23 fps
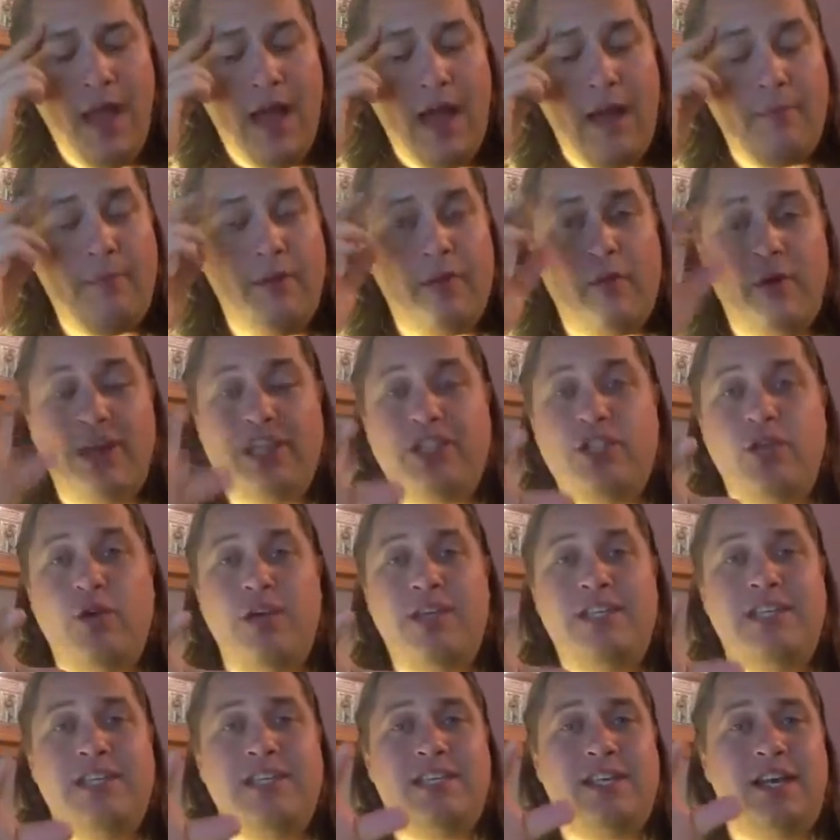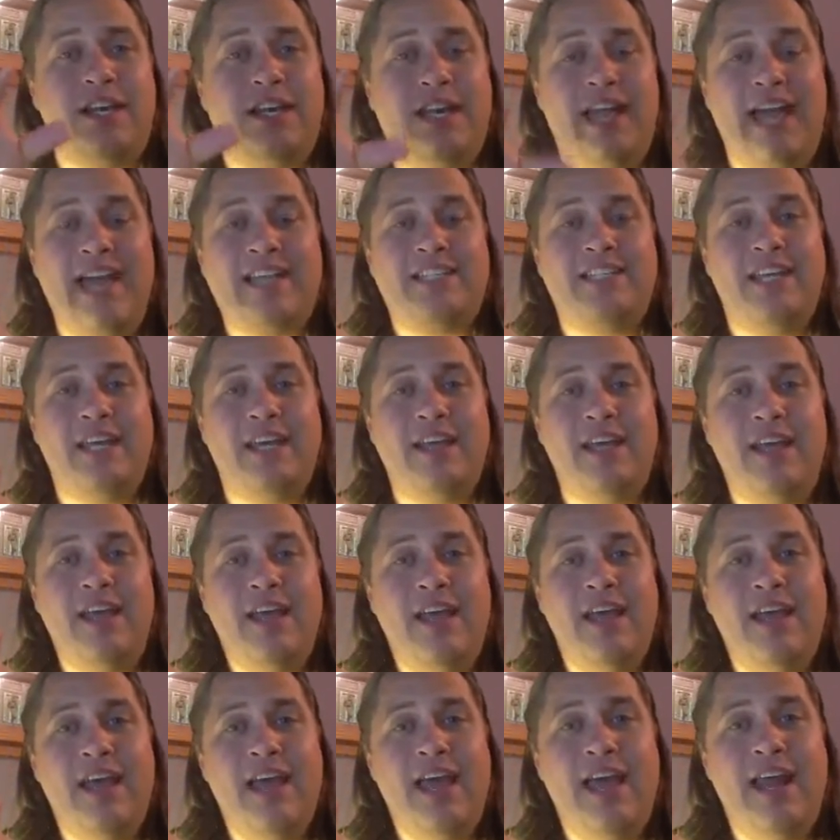But what he's doing is he's collecting
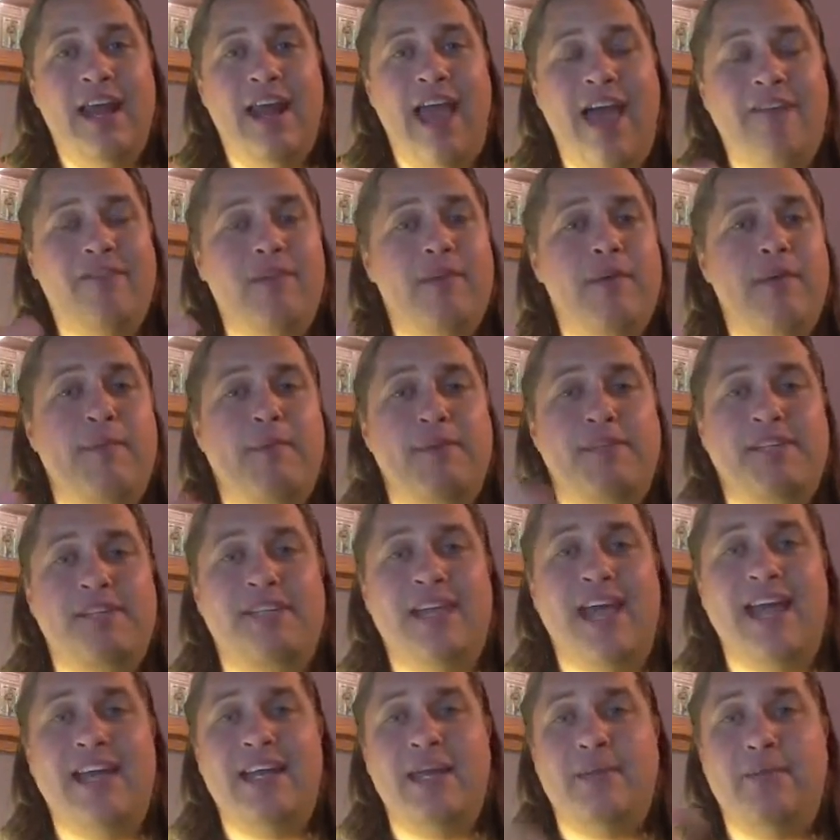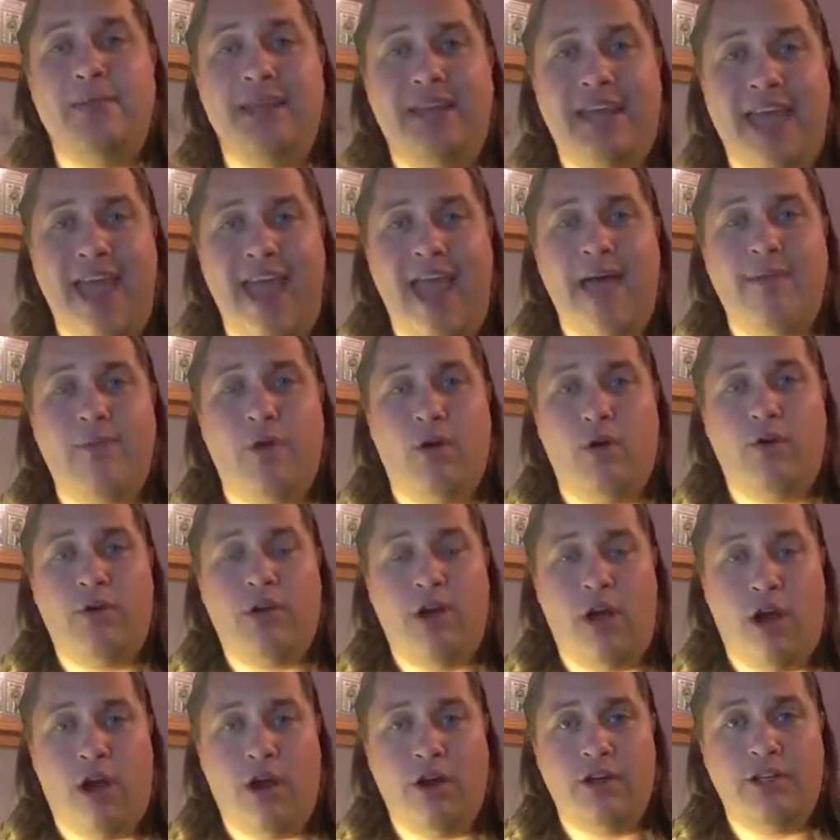and having people send him the camo
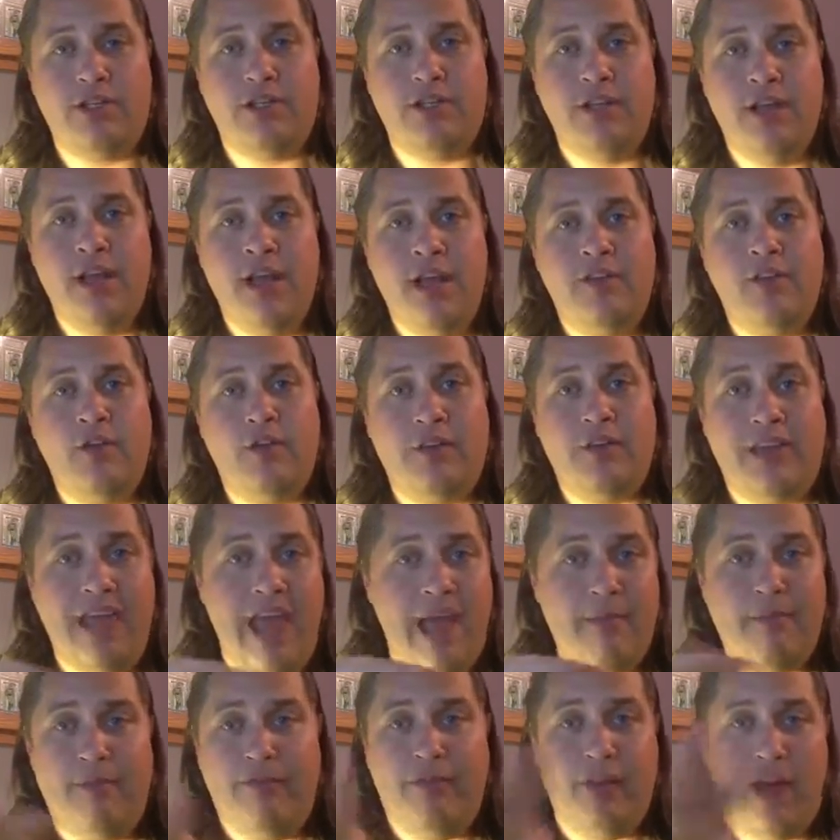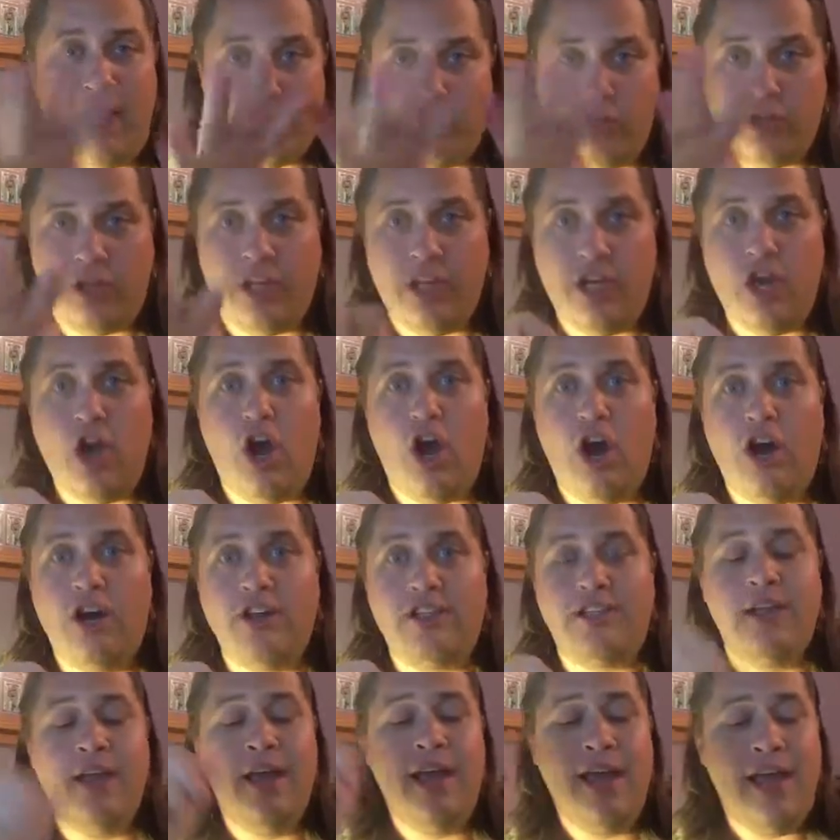cards, the camouflage-looking
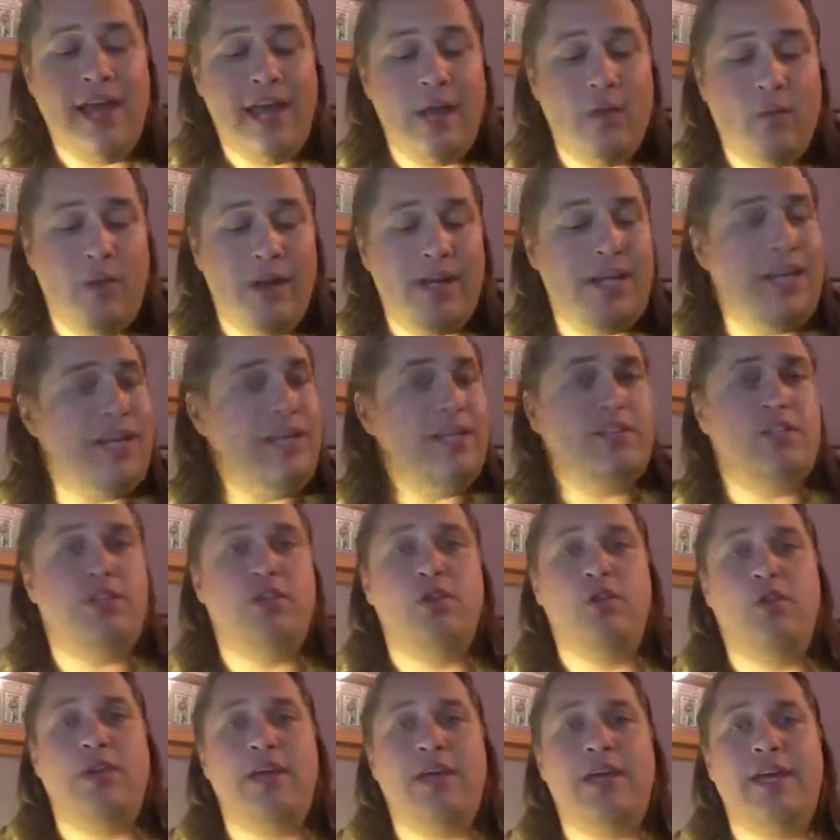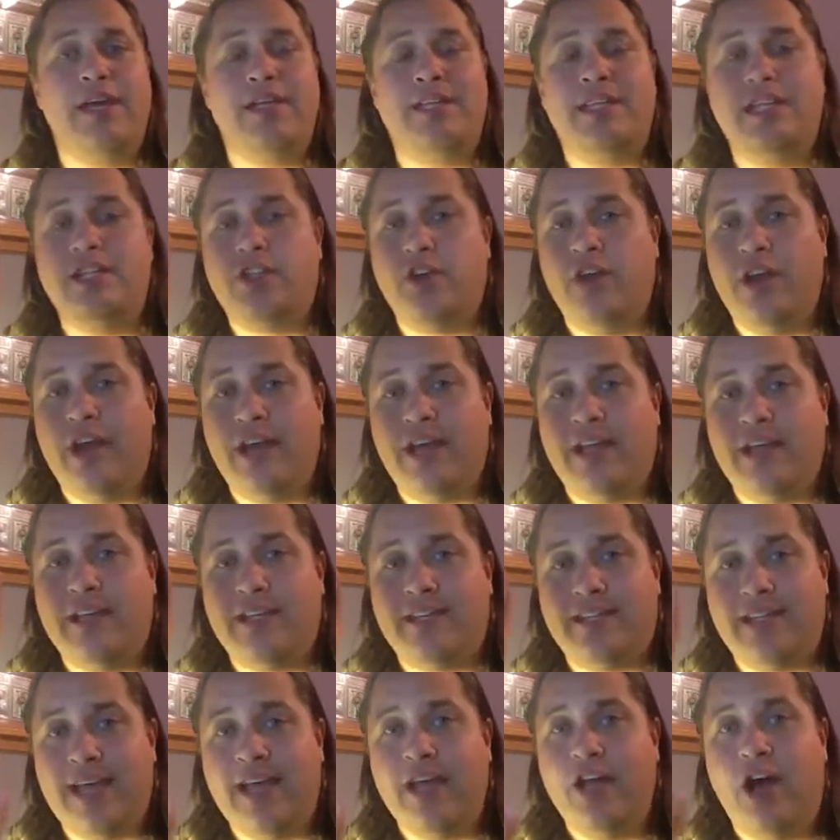cards. And what he's doing is he's going to
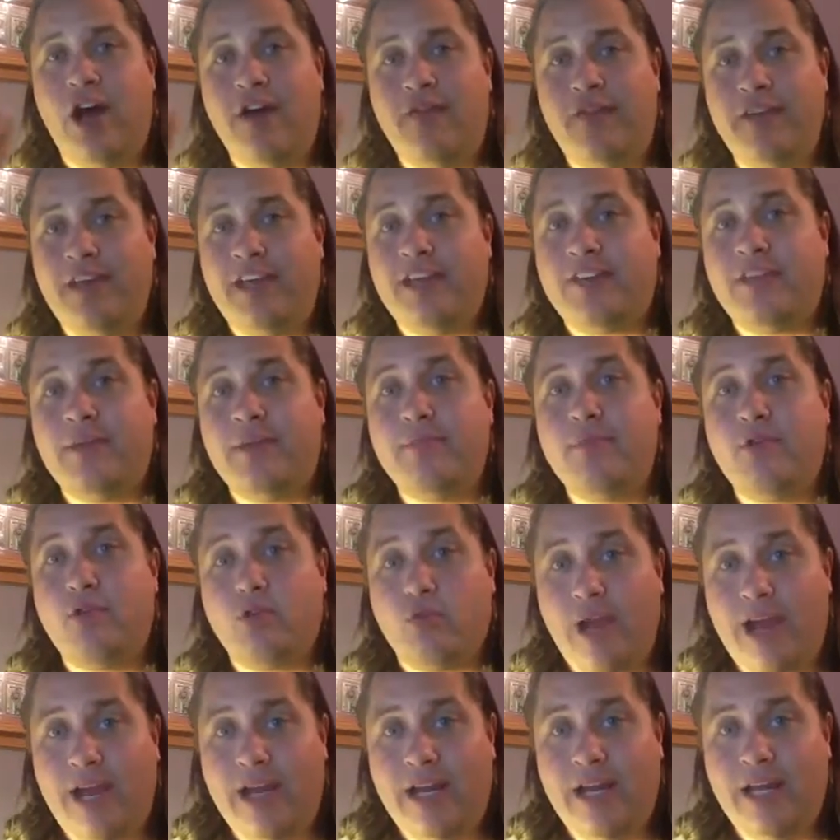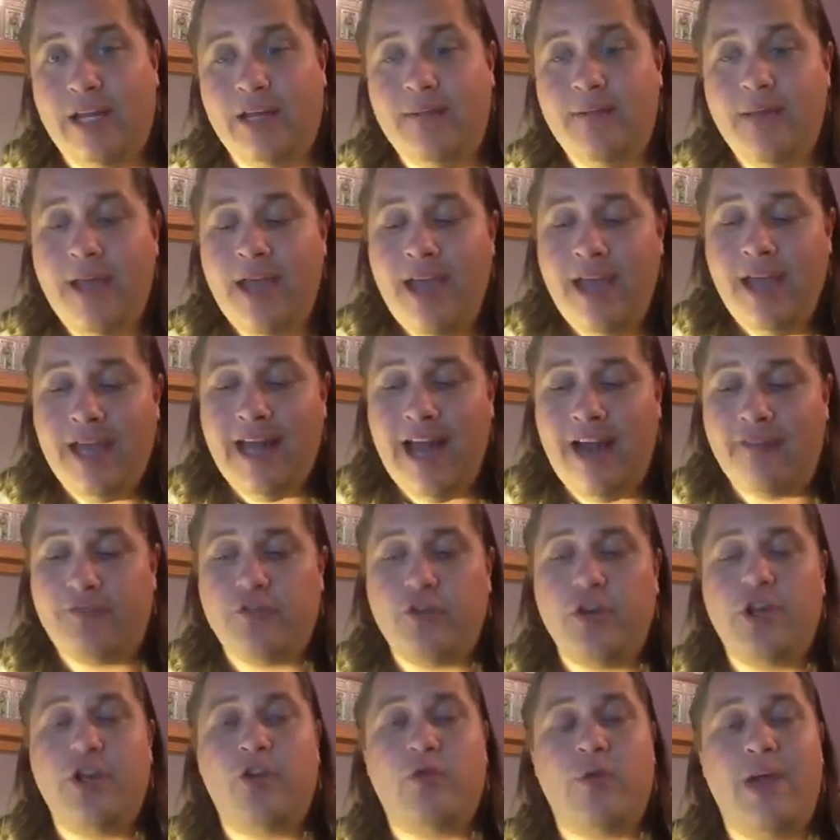send off and get them graded. And
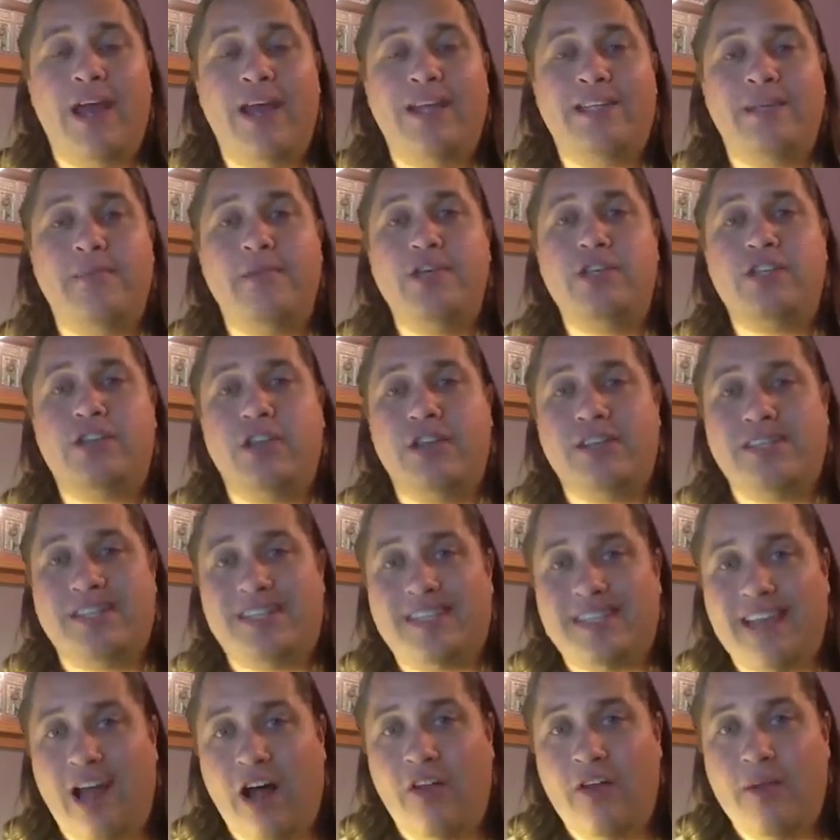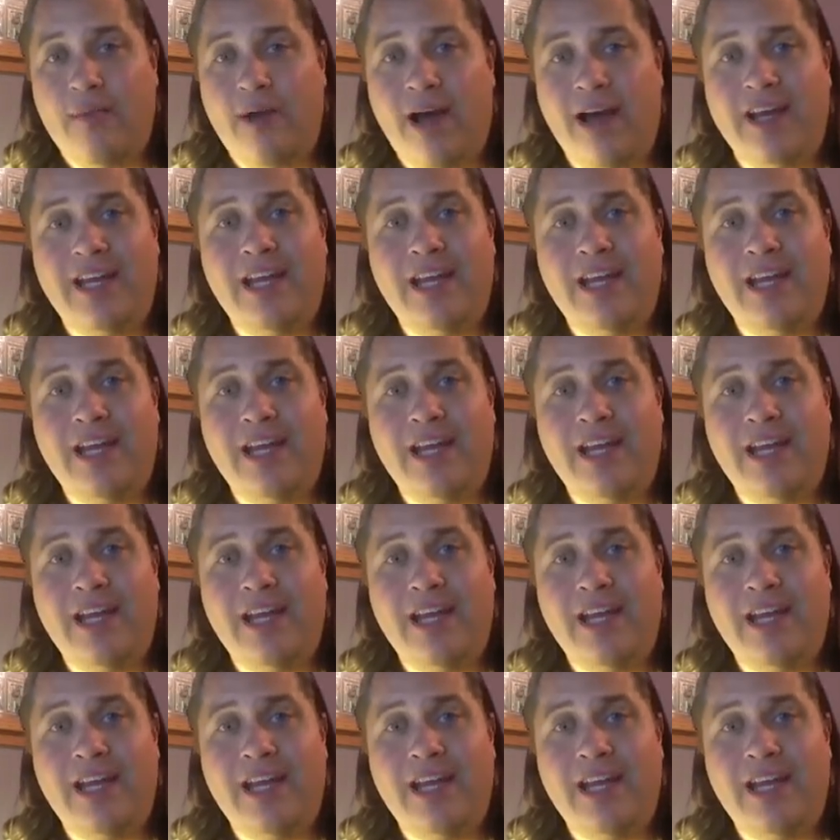after he grades them, he's going to sell them on